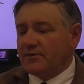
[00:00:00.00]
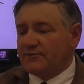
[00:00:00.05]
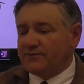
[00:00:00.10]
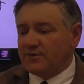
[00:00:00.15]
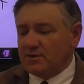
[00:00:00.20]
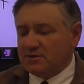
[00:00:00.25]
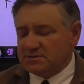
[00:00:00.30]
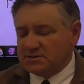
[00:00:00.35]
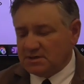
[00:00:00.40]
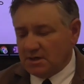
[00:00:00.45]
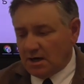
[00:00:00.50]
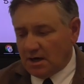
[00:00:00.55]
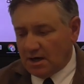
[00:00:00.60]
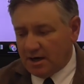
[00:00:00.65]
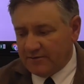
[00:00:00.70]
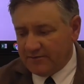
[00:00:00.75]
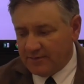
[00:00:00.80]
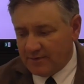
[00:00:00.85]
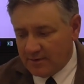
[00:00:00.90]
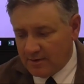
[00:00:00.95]
first
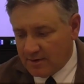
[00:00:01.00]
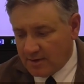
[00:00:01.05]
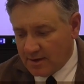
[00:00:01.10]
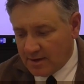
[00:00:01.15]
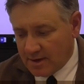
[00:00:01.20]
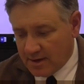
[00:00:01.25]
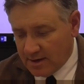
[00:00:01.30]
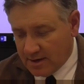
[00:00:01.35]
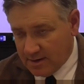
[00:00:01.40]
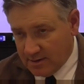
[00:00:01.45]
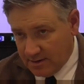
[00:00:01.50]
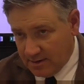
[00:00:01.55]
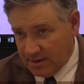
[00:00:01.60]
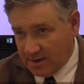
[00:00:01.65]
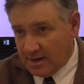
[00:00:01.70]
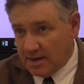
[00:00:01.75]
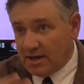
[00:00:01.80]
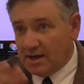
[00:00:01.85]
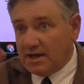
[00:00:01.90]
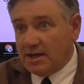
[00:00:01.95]
off,
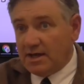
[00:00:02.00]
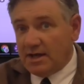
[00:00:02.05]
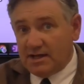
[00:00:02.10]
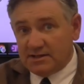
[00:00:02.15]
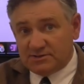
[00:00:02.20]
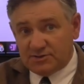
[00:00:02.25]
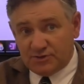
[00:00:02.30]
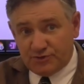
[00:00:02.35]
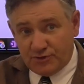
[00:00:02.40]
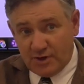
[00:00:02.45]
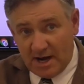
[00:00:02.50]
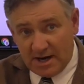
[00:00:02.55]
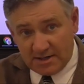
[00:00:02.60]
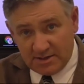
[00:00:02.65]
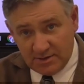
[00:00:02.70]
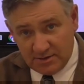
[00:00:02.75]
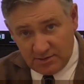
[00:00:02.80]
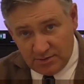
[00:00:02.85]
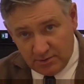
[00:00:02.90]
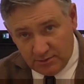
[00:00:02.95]
it's
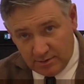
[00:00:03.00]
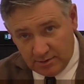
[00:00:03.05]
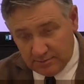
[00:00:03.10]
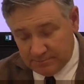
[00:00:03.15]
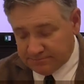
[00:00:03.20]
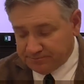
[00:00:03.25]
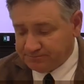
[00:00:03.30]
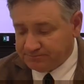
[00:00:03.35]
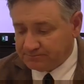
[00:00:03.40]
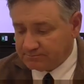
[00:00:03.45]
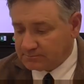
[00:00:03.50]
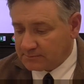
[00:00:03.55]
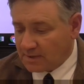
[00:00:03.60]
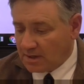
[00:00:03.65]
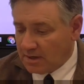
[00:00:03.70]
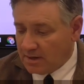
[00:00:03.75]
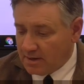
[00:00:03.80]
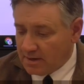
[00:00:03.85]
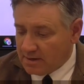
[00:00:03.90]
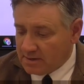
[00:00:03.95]
attracted to it.
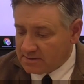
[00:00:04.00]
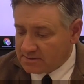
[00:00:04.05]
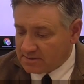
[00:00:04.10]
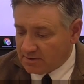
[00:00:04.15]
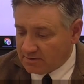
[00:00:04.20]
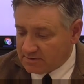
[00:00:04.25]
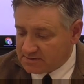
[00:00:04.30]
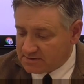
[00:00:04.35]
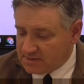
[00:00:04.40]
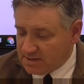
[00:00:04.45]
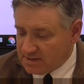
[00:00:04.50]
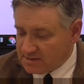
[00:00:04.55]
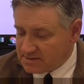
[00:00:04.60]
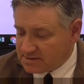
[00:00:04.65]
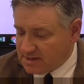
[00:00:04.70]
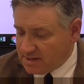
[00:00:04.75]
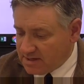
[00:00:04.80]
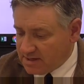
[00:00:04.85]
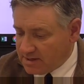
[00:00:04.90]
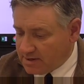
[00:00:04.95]
So as
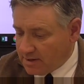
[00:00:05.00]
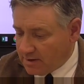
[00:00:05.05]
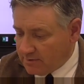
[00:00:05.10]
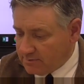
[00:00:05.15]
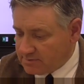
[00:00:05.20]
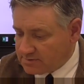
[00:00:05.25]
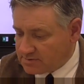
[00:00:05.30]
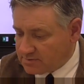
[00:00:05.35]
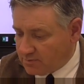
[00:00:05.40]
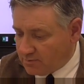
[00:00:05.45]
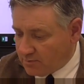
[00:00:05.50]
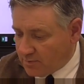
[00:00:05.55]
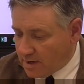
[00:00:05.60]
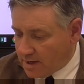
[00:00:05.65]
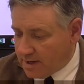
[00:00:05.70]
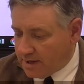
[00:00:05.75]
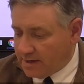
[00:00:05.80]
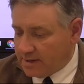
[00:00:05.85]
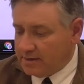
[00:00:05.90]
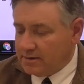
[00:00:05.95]
this thing goes
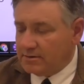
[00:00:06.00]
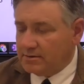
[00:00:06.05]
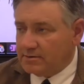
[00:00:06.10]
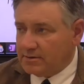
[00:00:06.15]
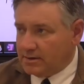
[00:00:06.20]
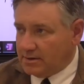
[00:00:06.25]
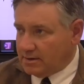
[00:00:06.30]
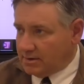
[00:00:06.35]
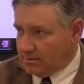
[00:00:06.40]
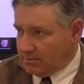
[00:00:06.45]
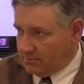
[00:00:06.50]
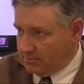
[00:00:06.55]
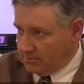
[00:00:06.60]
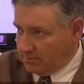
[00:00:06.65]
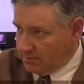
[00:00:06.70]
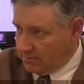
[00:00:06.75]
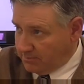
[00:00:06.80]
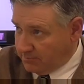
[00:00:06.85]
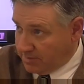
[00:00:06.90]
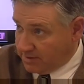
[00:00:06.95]
away,
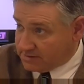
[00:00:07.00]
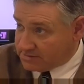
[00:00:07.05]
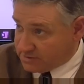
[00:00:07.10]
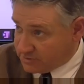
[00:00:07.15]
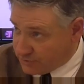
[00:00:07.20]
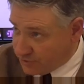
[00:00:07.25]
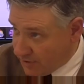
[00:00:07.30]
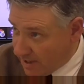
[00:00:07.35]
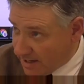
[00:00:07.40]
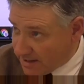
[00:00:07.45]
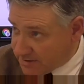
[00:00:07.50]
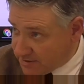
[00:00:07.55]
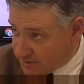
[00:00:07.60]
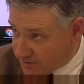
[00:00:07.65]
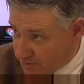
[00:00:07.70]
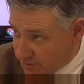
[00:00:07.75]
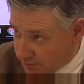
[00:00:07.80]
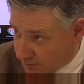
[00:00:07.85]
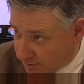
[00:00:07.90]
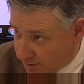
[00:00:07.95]
but it's
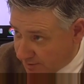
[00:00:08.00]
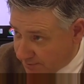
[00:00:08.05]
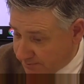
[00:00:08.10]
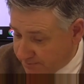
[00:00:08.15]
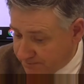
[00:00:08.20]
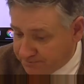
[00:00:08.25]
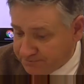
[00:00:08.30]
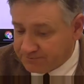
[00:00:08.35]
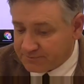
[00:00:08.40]
attracted to it,